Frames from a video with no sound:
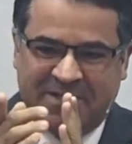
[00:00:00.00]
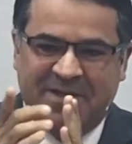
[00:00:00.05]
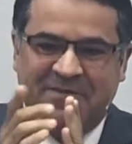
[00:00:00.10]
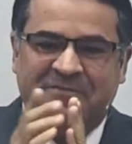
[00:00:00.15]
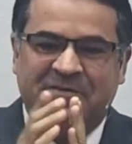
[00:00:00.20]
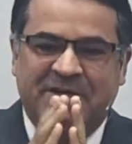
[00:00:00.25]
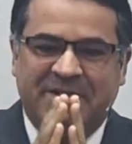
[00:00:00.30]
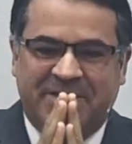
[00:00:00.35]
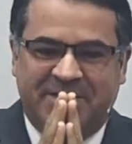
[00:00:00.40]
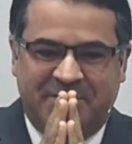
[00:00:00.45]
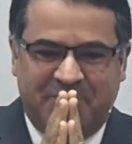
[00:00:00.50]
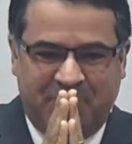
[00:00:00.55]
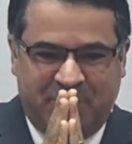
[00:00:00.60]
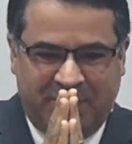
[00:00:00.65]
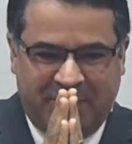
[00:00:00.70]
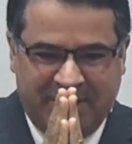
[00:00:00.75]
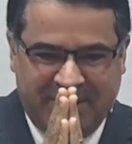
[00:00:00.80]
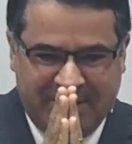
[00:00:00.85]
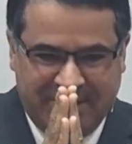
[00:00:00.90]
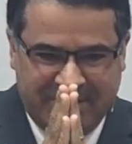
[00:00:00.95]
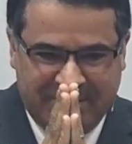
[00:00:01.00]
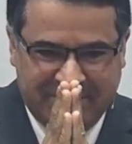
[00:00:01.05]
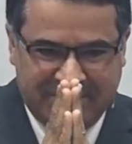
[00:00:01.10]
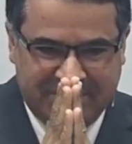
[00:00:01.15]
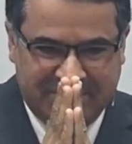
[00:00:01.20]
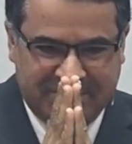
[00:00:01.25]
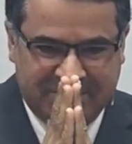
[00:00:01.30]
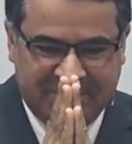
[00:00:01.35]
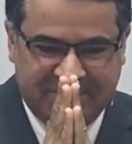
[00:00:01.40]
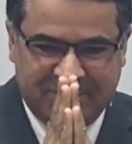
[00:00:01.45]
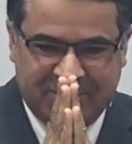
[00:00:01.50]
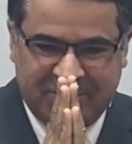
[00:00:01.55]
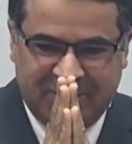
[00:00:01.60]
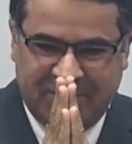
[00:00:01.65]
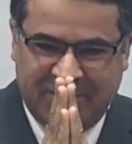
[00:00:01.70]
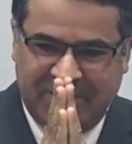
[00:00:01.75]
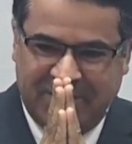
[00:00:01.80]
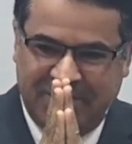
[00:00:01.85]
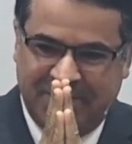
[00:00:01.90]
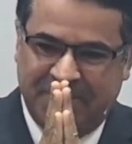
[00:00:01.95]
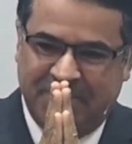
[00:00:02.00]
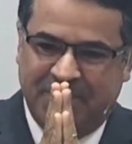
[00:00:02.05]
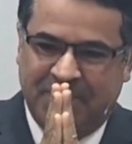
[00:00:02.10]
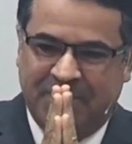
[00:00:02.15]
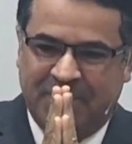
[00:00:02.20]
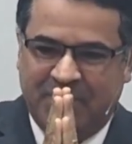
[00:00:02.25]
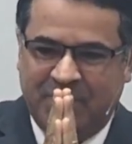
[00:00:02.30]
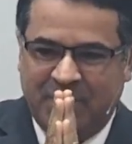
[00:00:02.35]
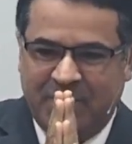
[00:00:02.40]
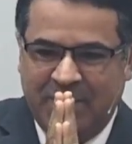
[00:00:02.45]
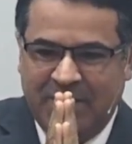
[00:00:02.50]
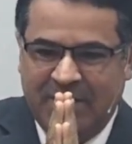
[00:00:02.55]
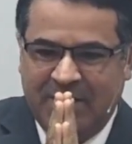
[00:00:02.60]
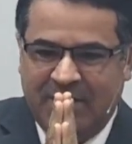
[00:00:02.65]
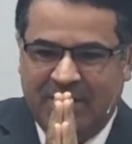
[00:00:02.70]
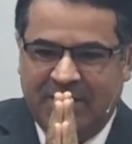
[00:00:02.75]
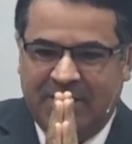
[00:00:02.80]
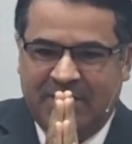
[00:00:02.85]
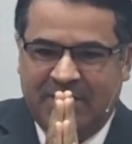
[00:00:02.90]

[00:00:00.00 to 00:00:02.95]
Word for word: You're, you're coming up with stuff here.